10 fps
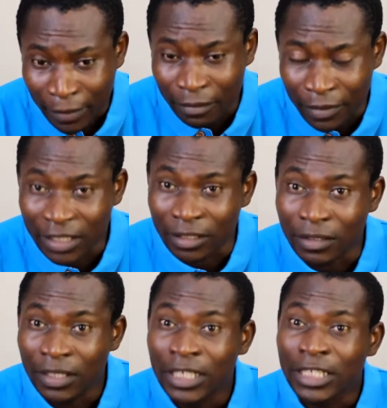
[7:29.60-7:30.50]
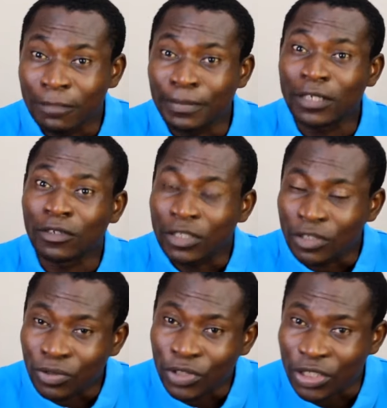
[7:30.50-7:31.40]
But the middle depend on
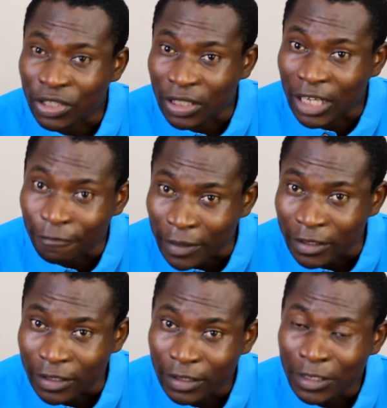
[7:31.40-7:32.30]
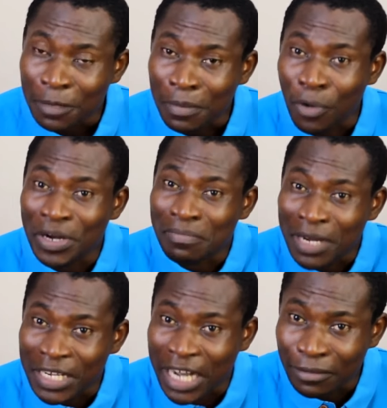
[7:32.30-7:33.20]
institutions and government. But when the
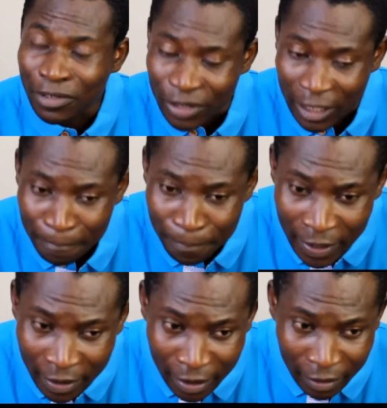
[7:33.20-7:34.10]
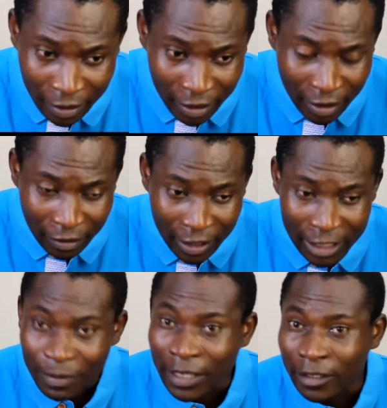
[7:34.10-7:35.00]
money comes to them, they
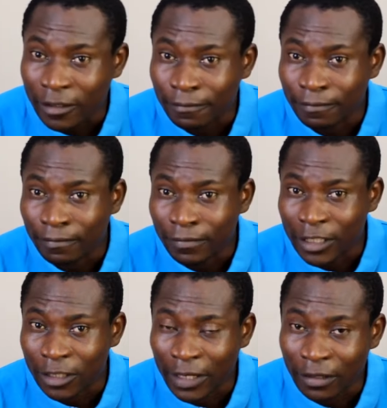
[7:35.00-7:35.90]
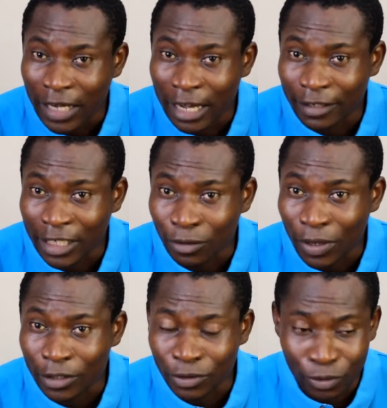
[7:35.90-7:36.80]
spend. And they are the
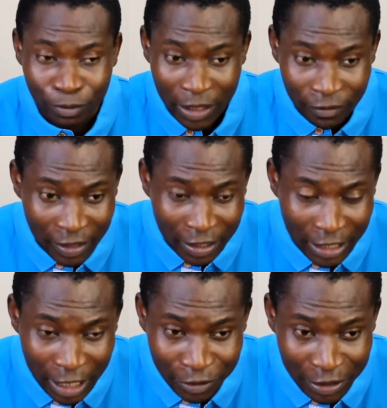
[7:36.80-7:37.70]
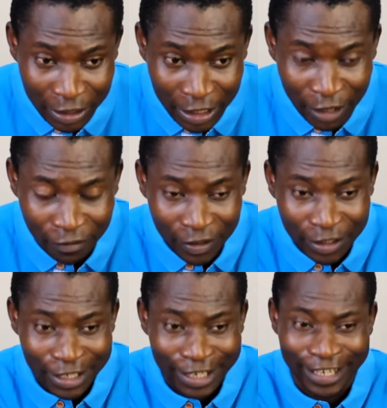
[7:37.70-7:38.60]
ones who believe that the house that they have
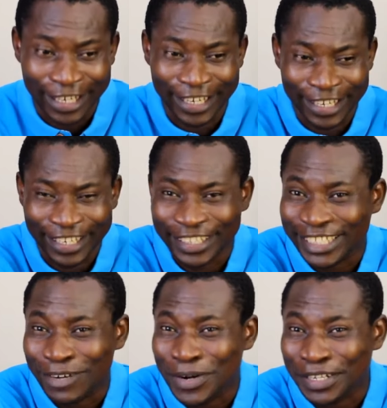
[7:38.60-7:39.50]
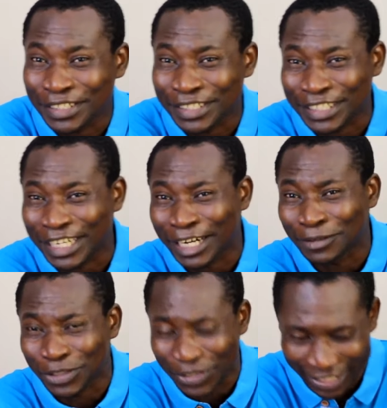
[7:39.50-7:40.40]
is their wealth is their
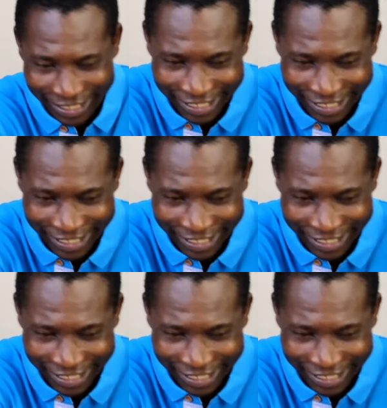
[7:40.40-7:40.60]
house.